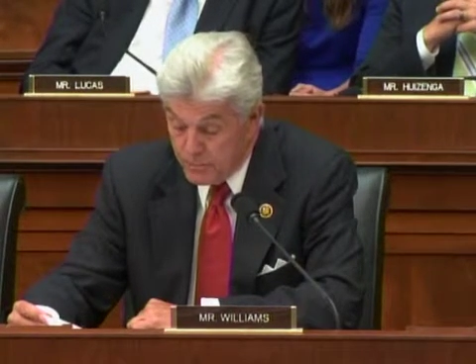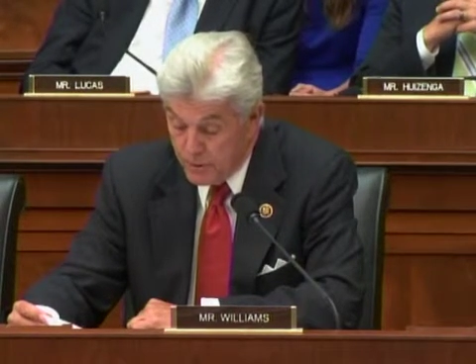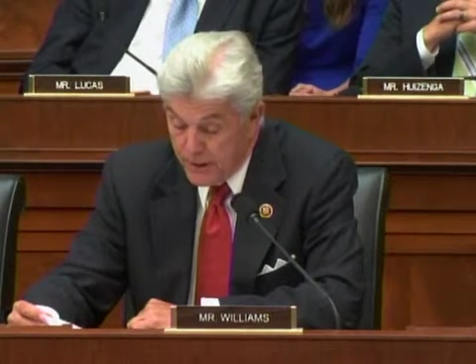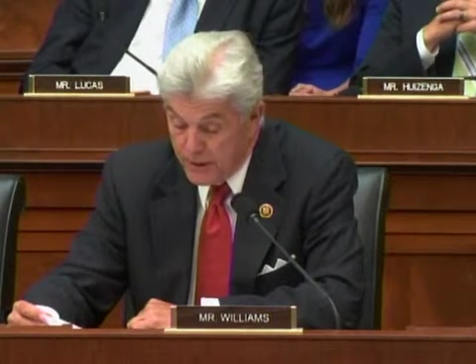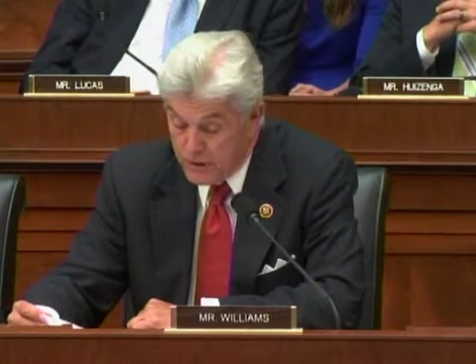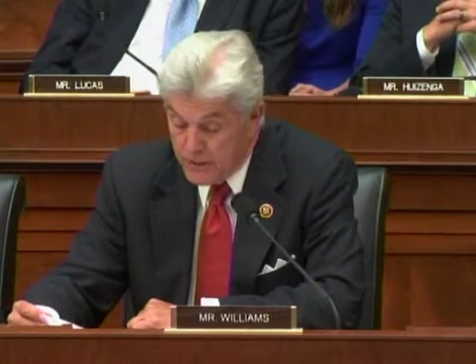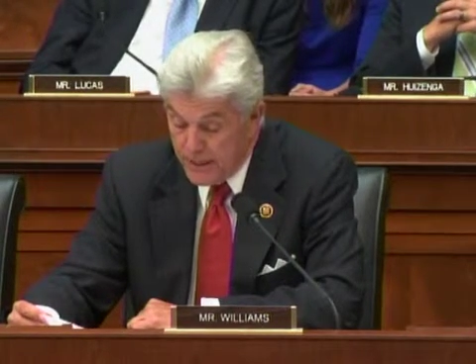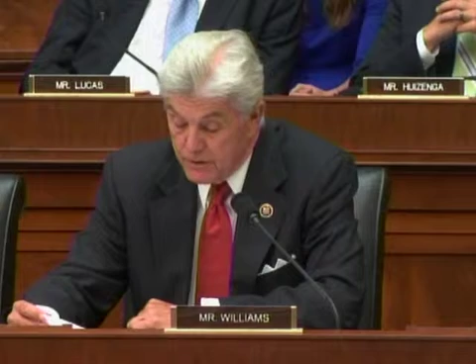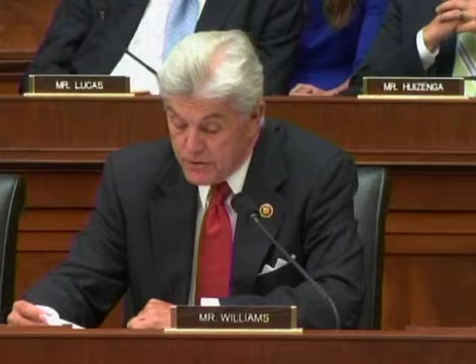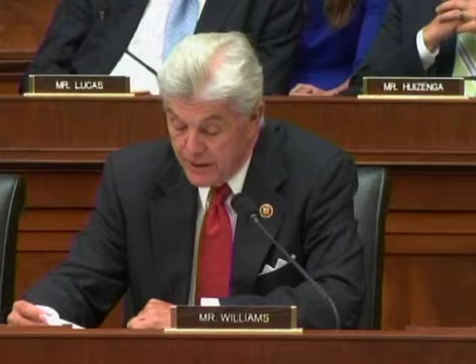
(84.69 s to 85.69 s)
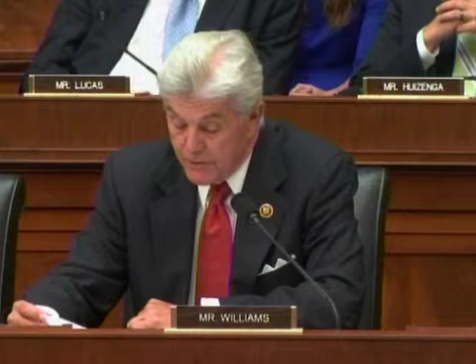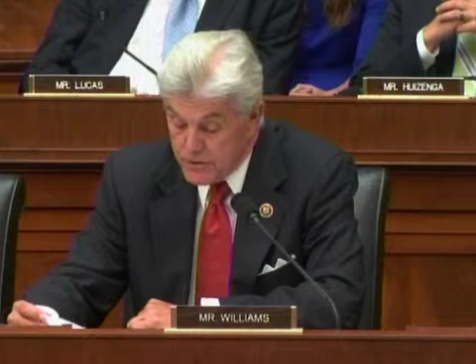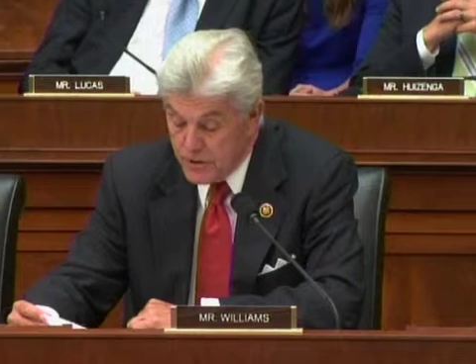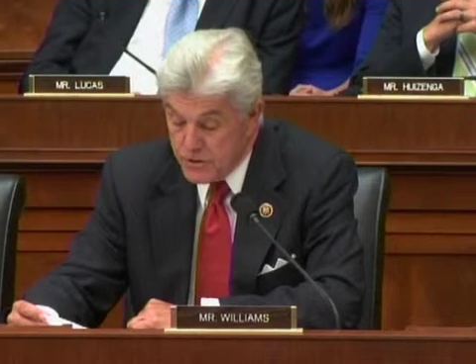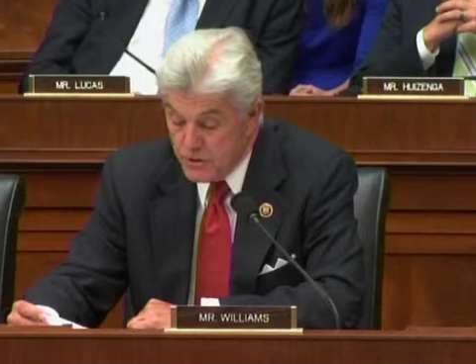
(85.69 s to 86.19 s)
in bringing down
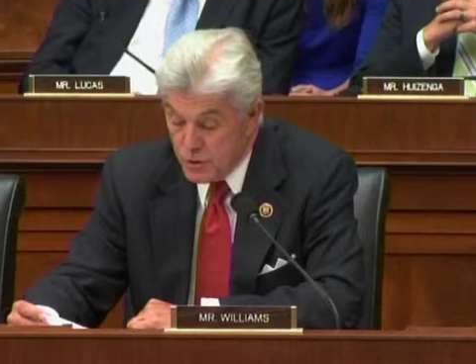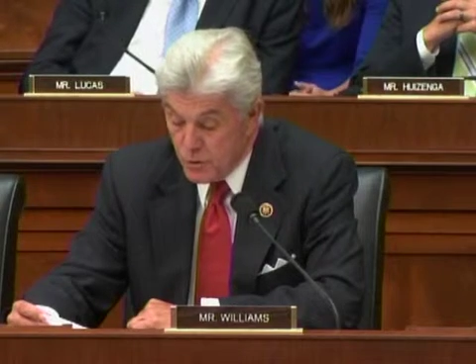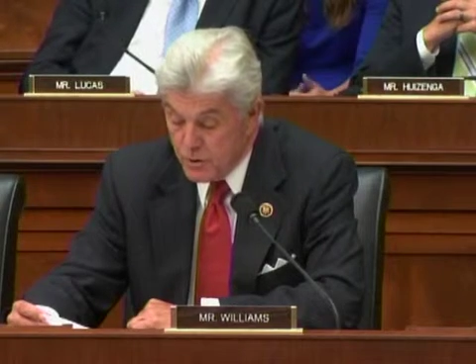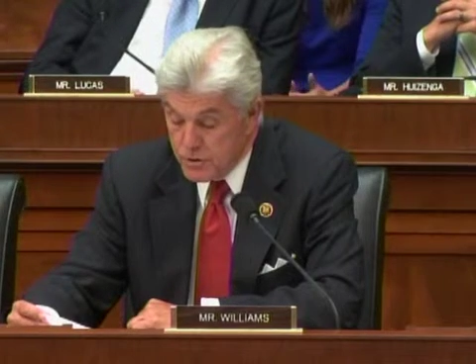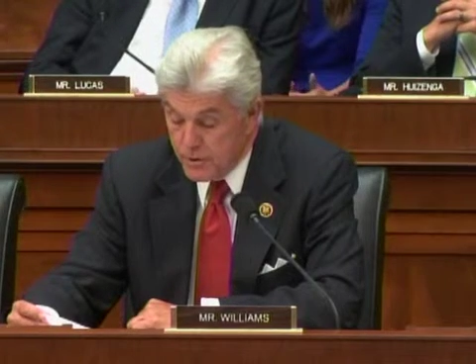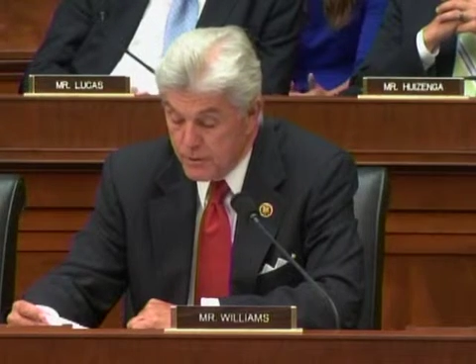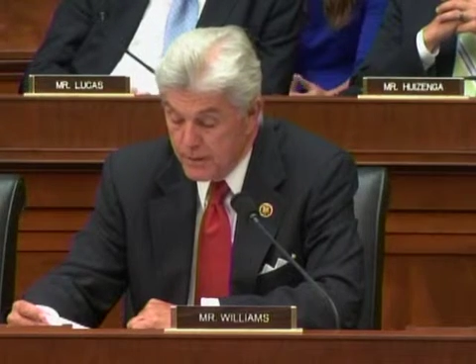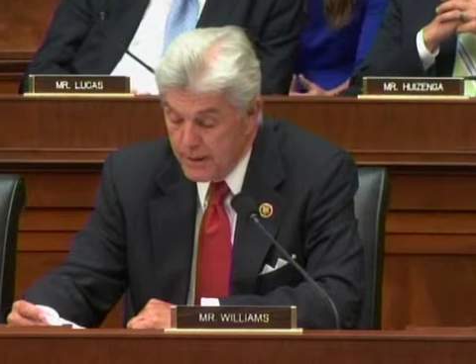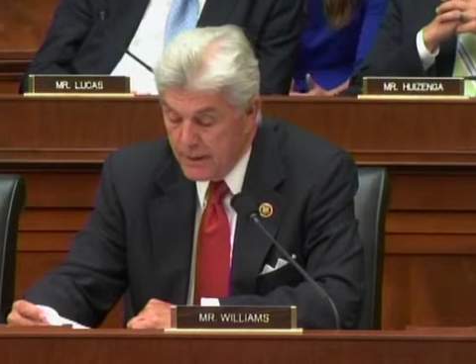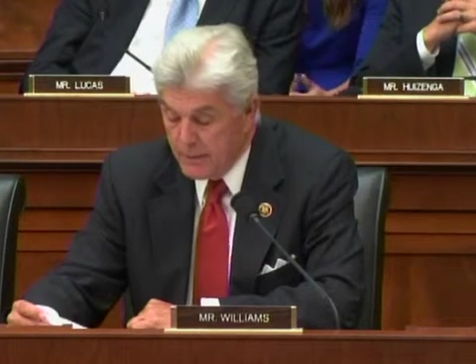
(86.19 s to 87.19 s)
deficits in the short term,